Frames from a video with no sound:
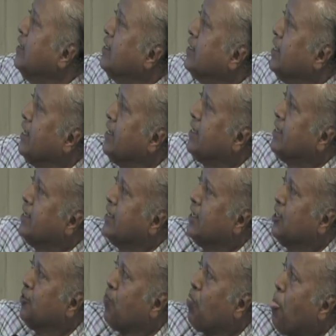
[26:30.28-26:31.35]
that
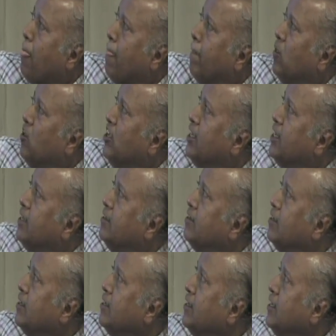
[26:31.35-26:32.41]
it
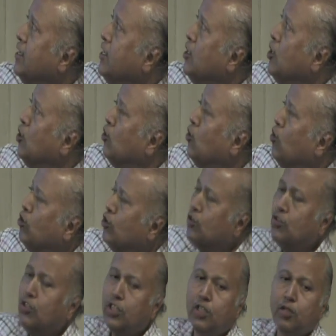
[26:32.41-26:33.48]
goes
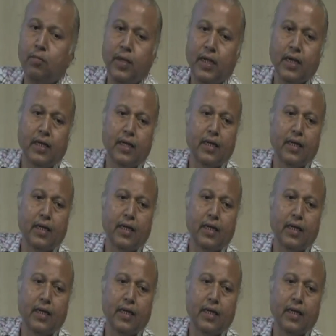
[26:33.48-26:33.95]
into the milk,